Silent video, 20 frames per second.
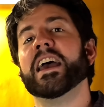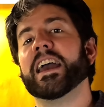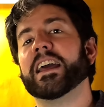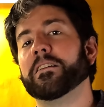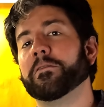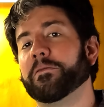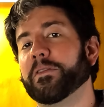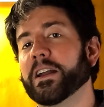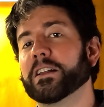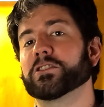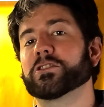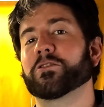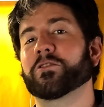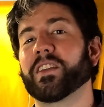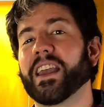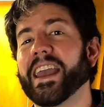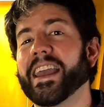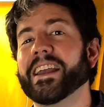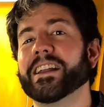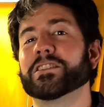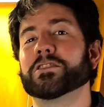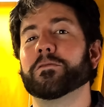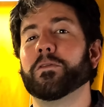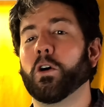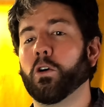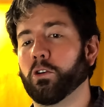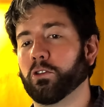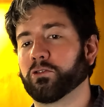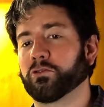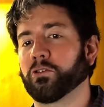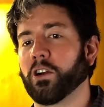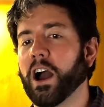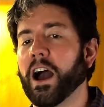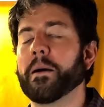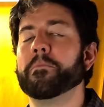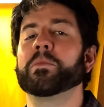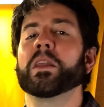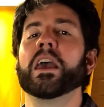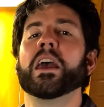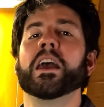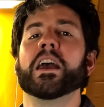In Avengers Age of Ultron,